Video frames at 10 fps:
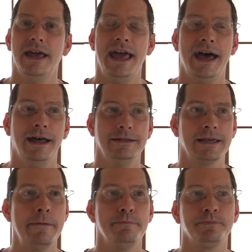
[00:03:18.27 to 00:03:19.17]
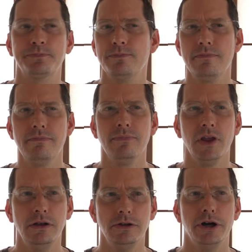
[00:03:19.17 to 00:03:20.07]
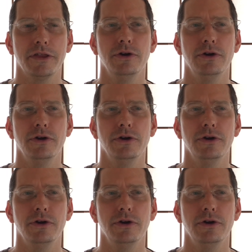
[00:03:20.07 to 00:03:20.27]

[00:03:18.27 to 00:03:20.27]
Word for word: And look,